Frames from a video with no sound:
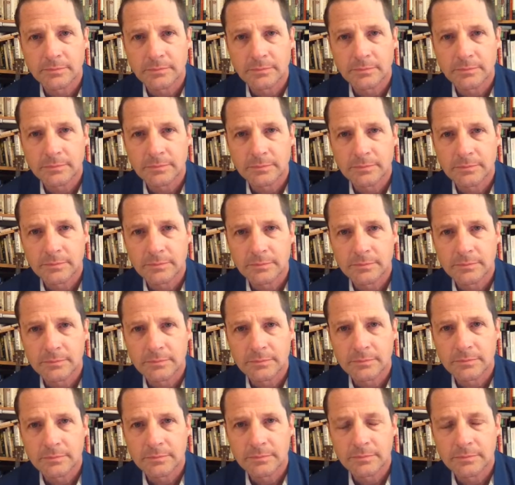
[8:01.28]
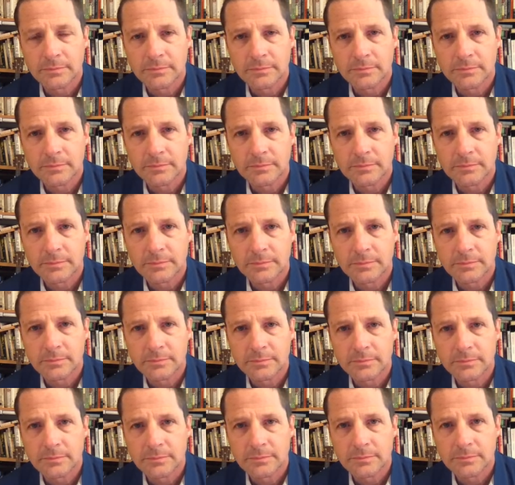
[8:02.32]

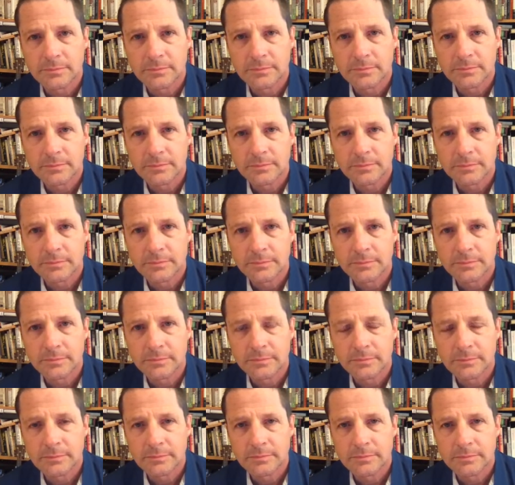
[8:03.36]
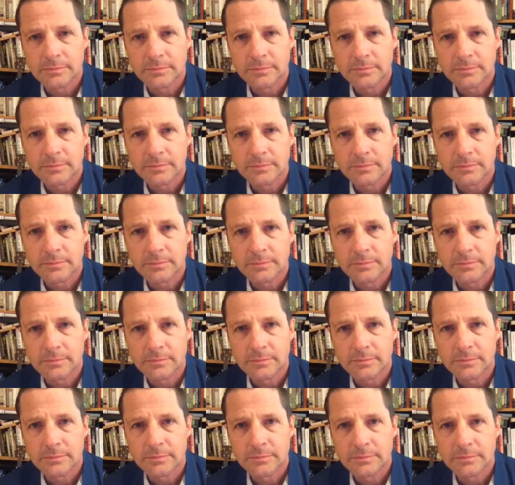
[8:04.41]

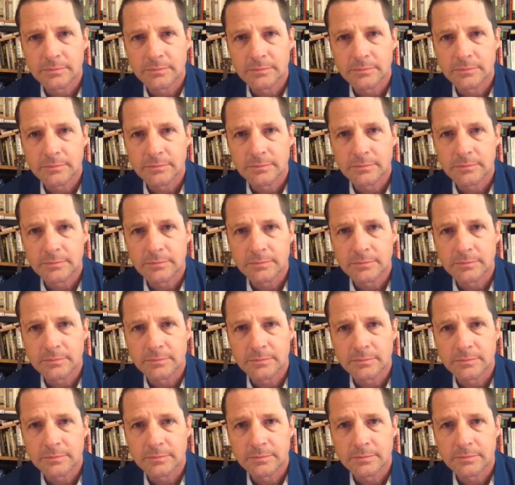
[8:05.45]
No words are spoken by the person on screen.